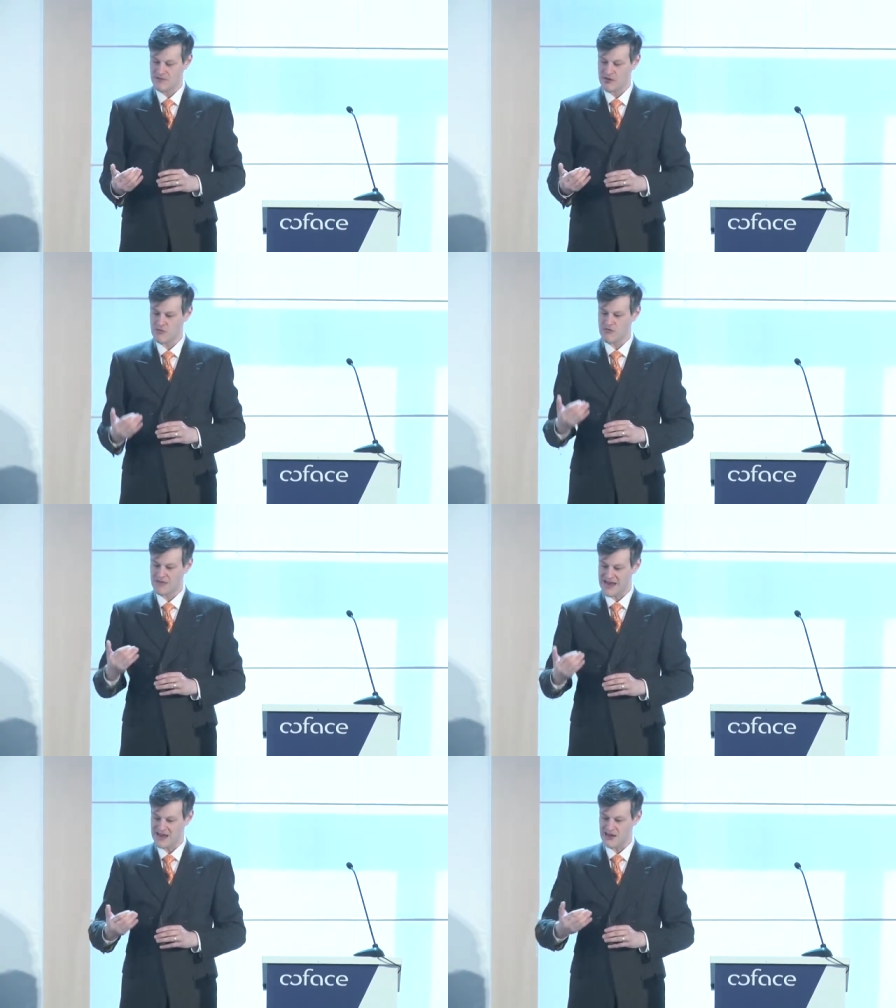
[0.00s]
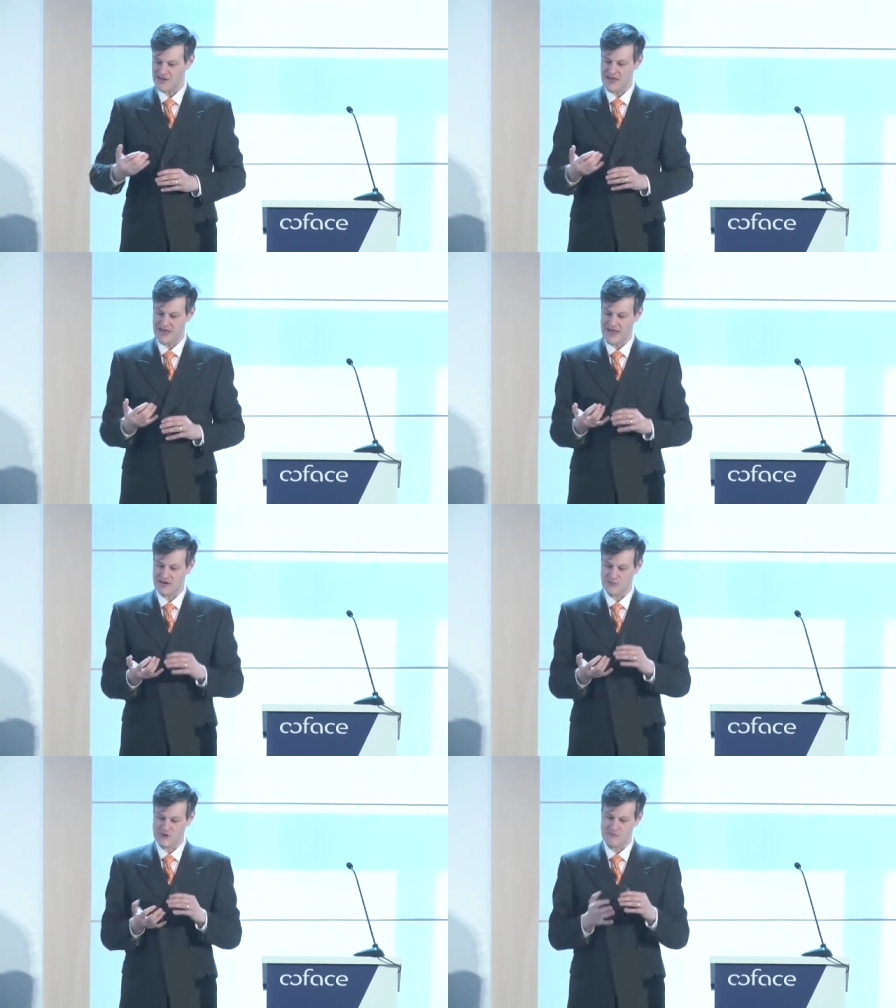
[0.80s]
those us,
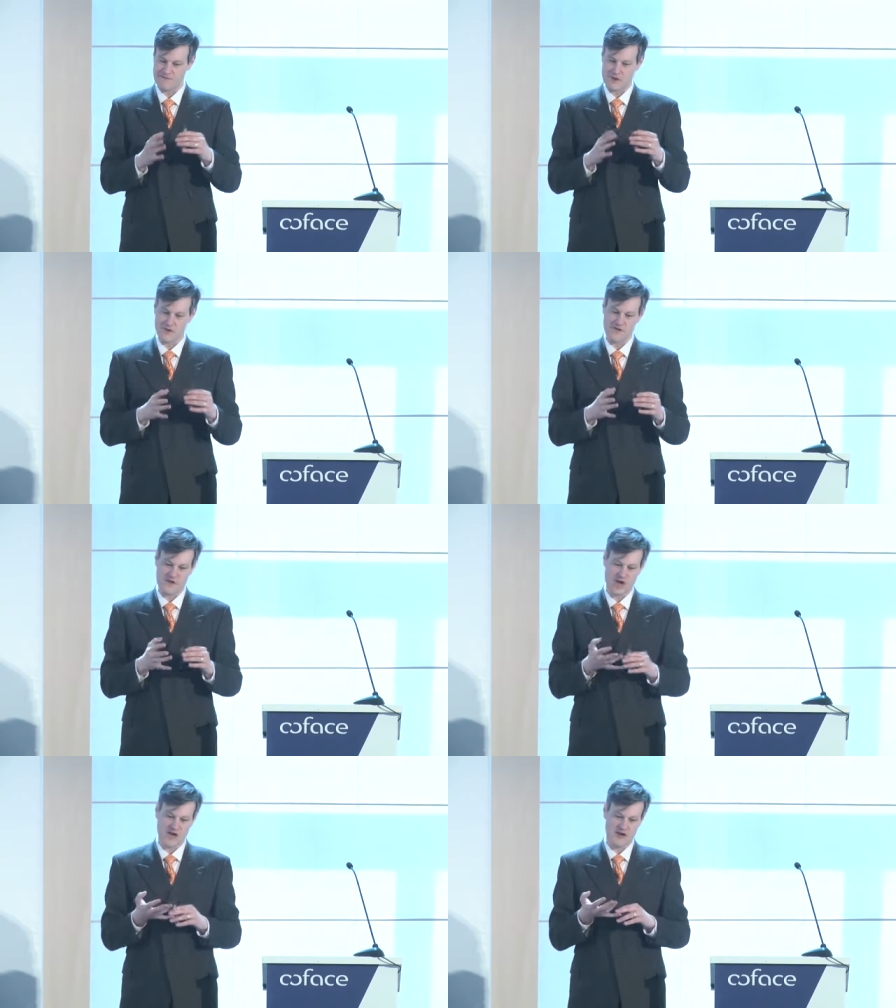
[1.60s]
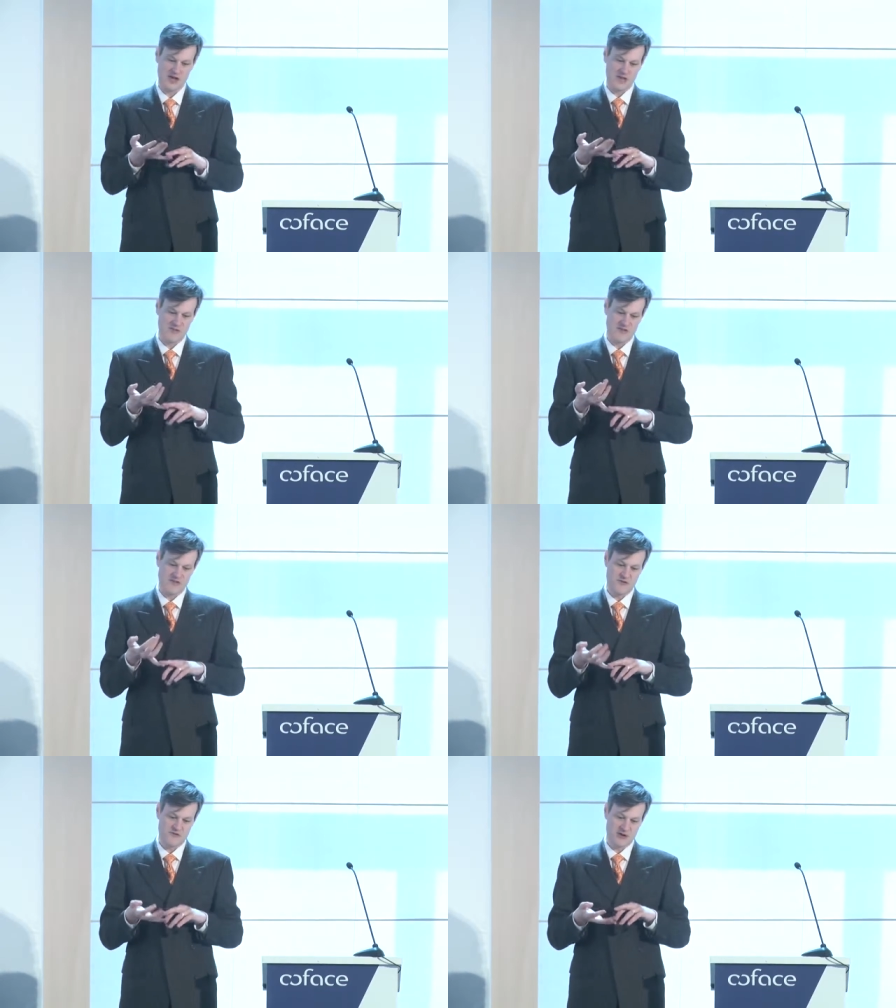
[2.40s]
and we focus on
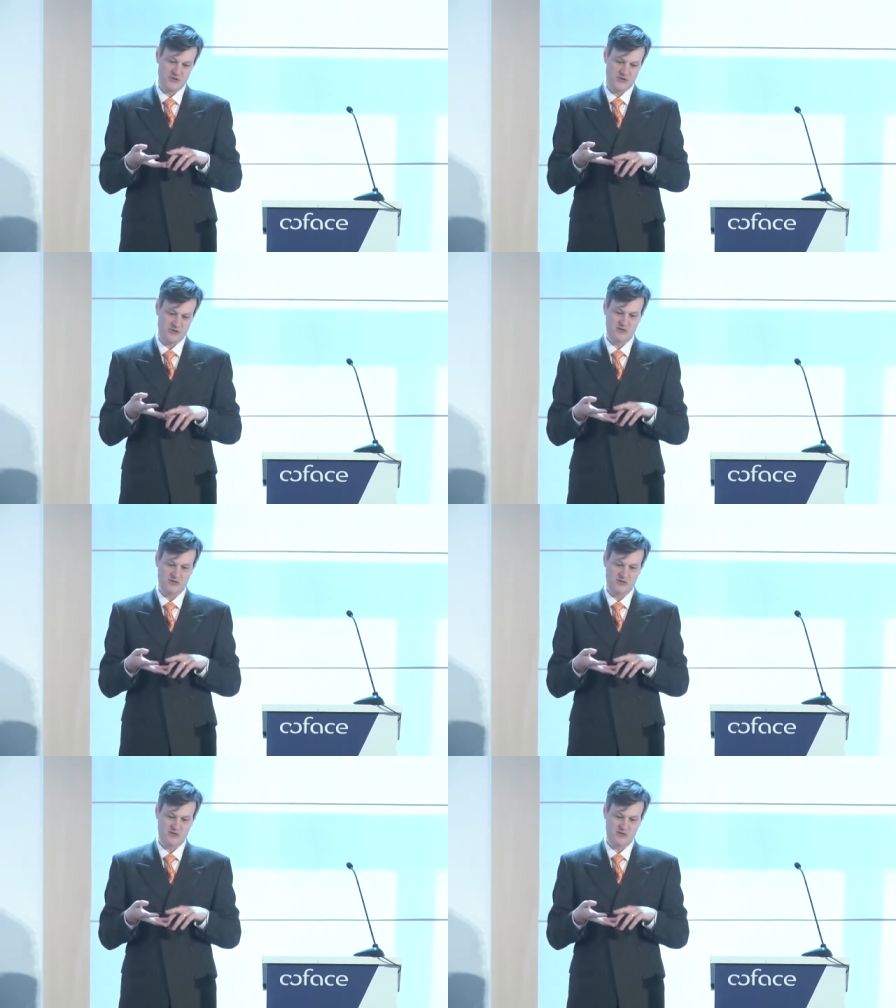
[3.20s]
business interruption,